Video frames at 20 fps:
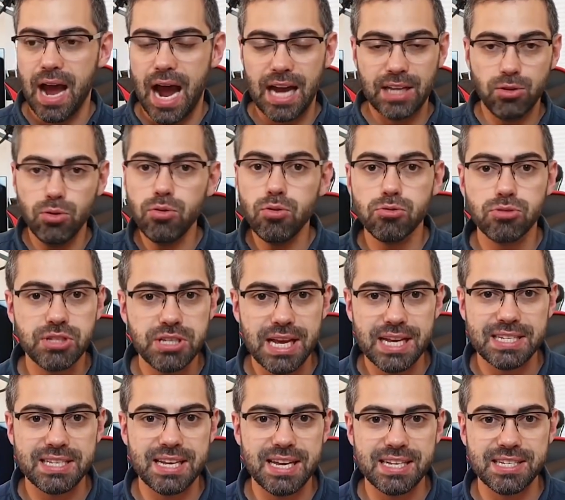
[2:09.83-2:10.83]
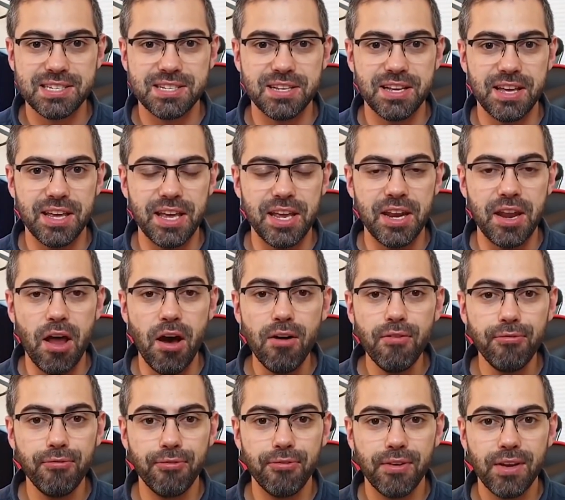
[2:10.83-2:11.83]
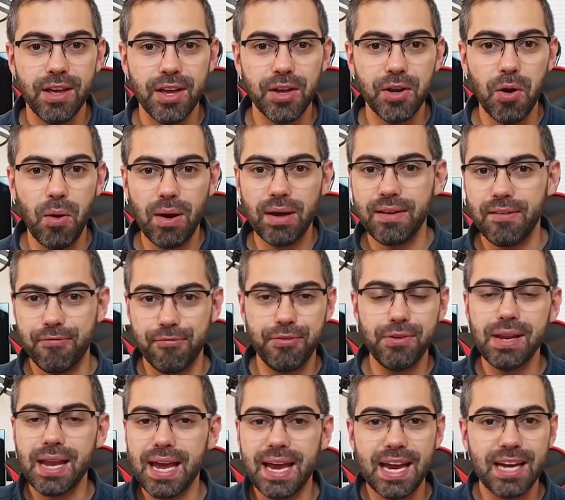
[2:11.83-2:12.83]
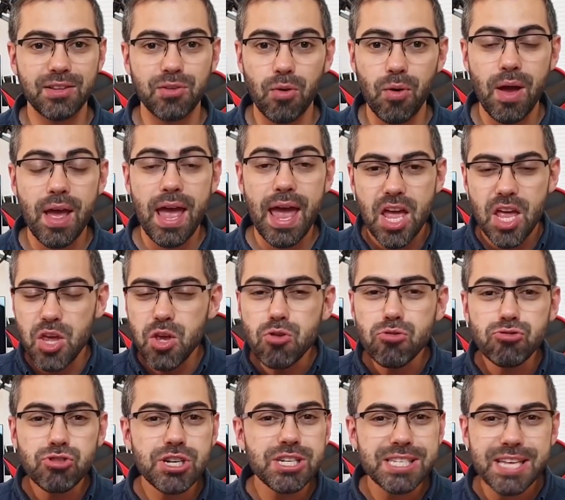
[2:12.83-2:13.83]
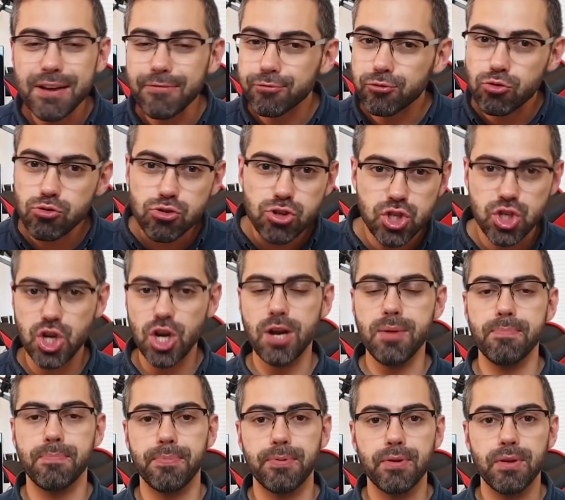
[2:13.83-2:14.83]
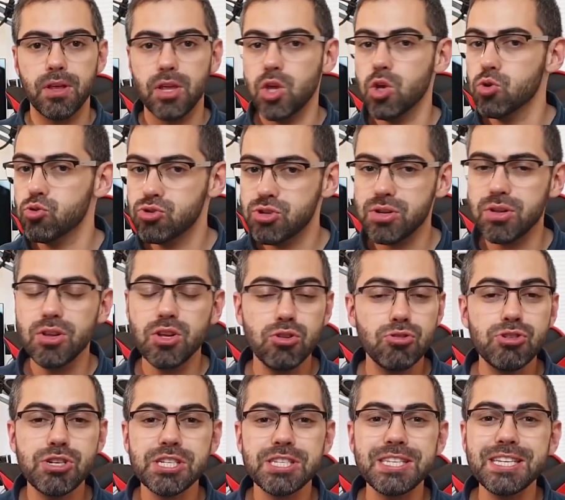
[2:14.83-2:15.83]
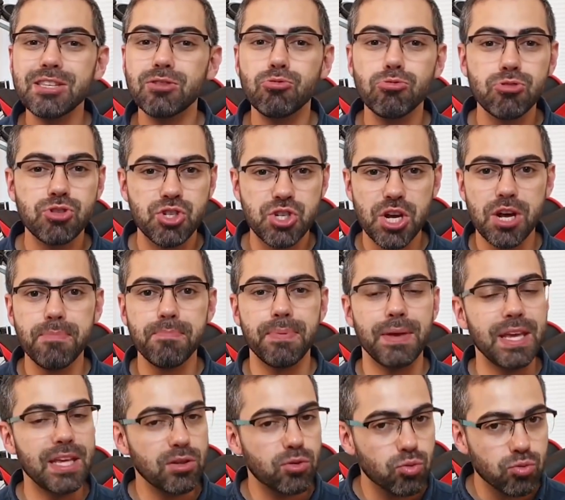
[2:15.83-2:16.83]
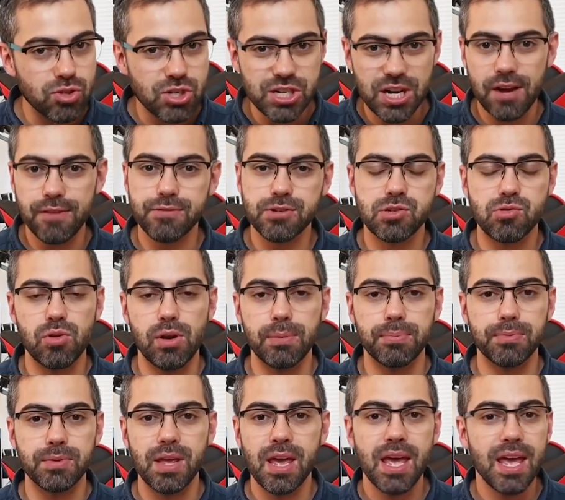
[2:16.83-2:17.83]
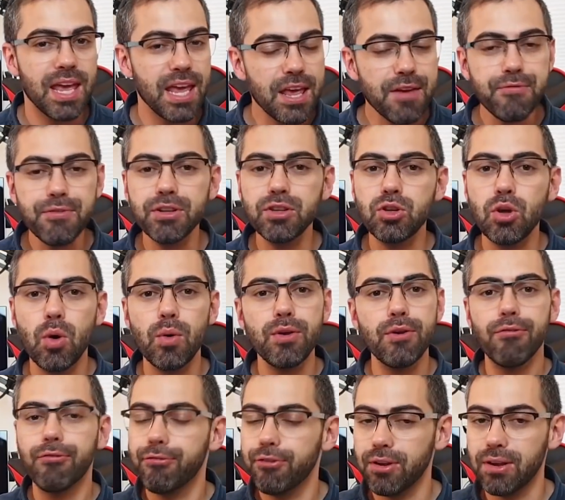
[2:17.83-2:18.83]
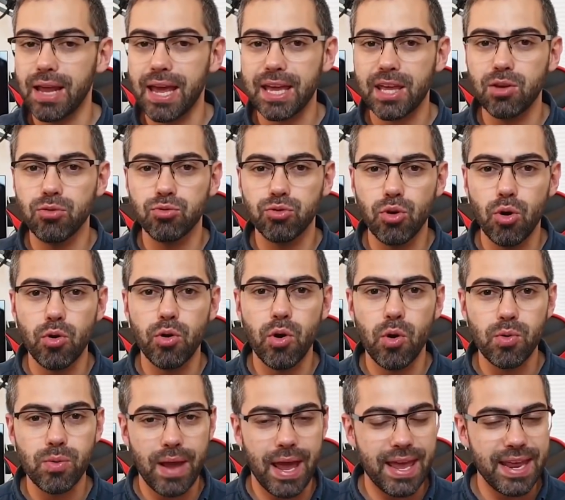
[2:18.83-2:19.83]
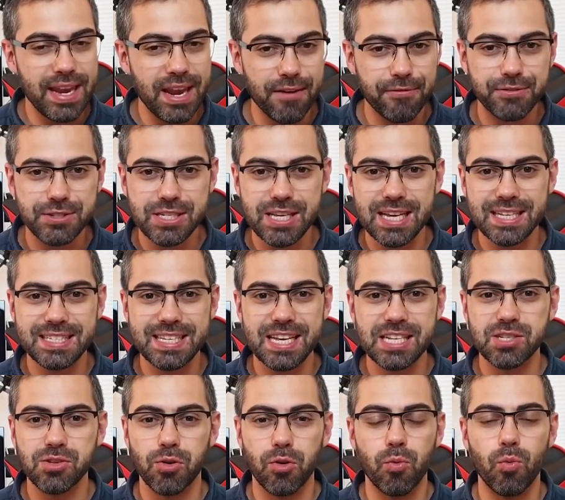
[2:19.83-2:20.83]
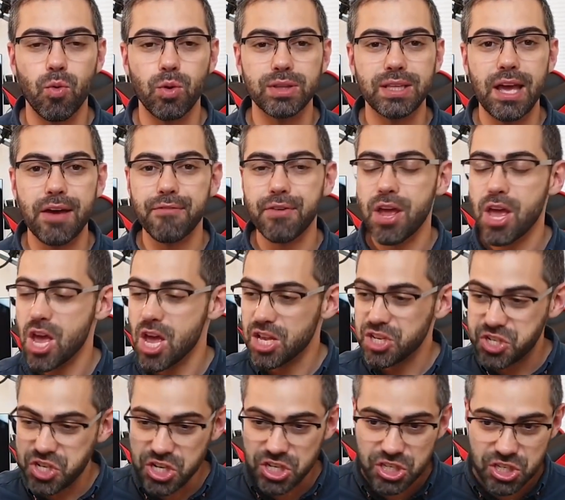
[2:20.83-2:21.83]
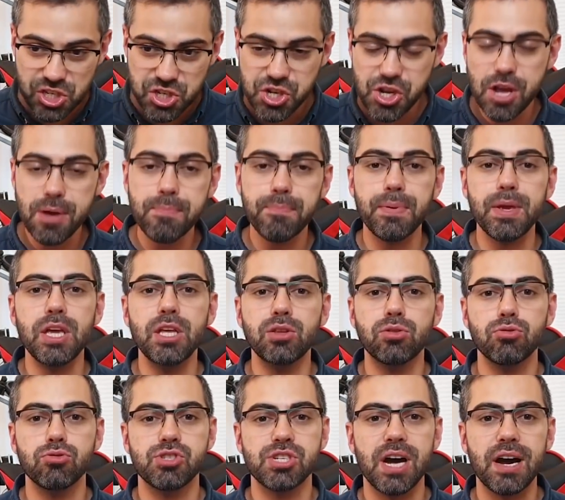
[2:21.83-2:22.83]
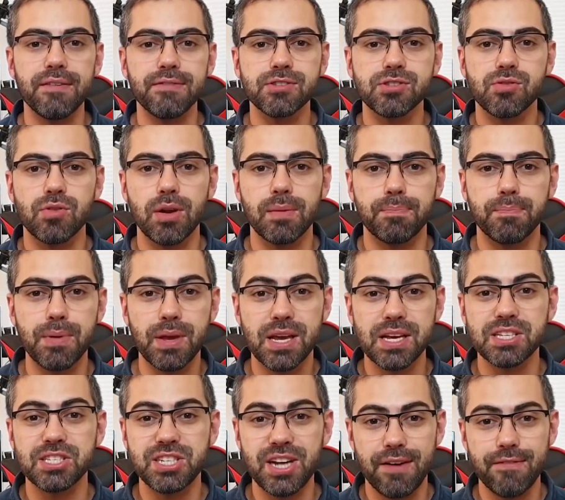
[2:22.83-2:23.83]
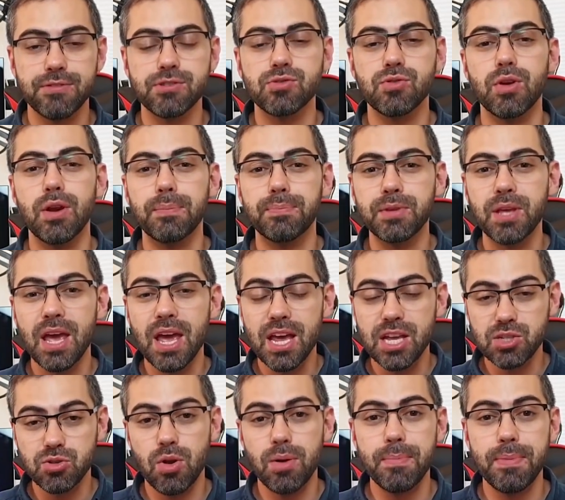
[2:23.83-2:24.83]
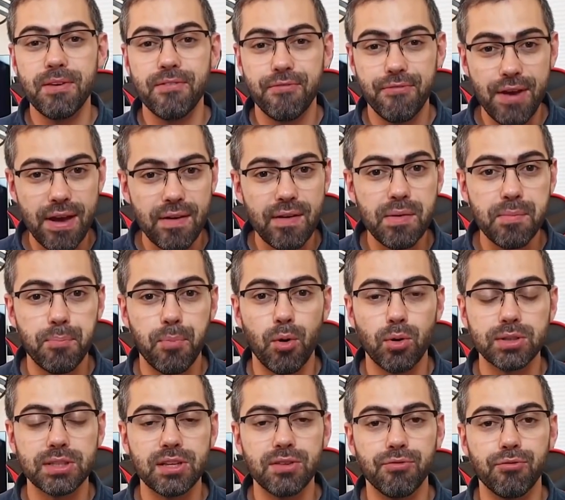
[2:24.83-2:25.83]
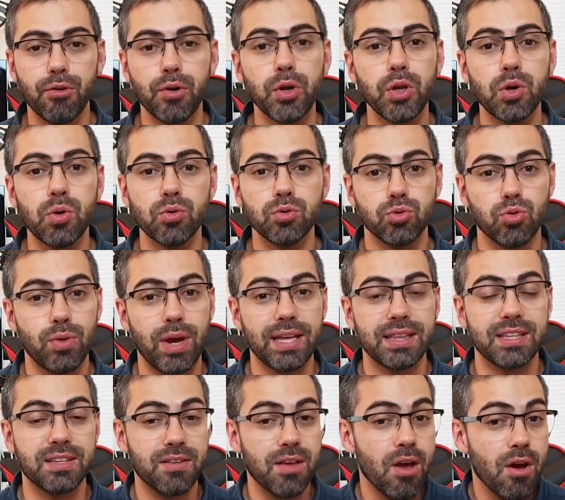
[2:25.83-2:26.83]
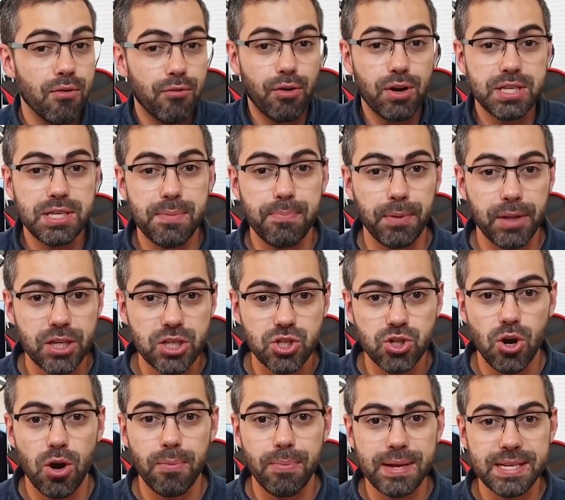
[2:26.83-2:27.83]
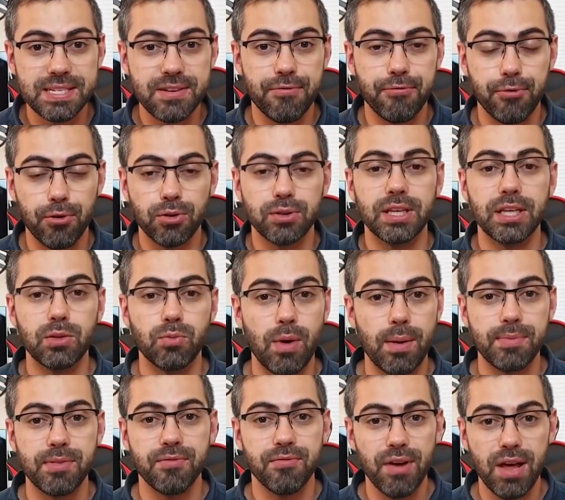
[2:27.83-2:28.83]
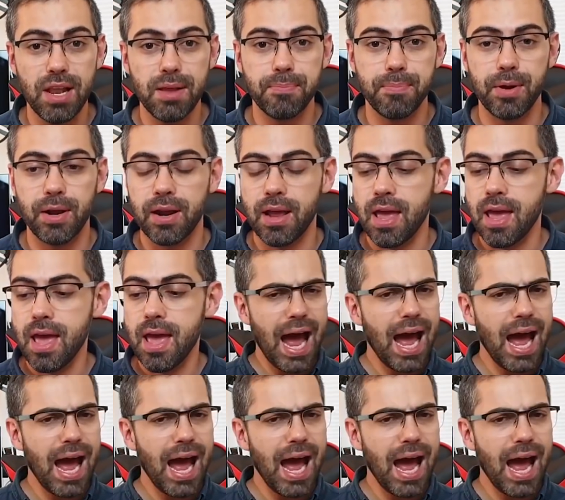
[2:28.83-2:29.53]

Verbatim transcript: i don't know css uh, enough you know i feel like i don't you just have to jump you, ju you just need to jump into javascript even though you feel like you don't know enough css or whatever just jump into javascript because javascript is going to be very important for you to get for example, a job as a front-end web developer,